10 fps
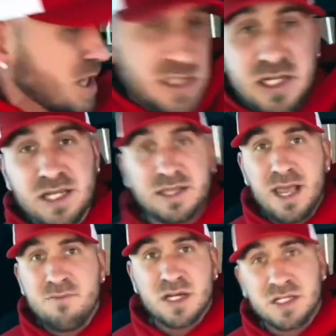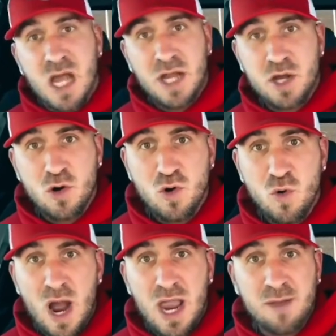She said, they must not know who
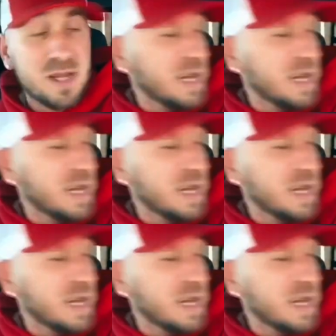I am, Daddy.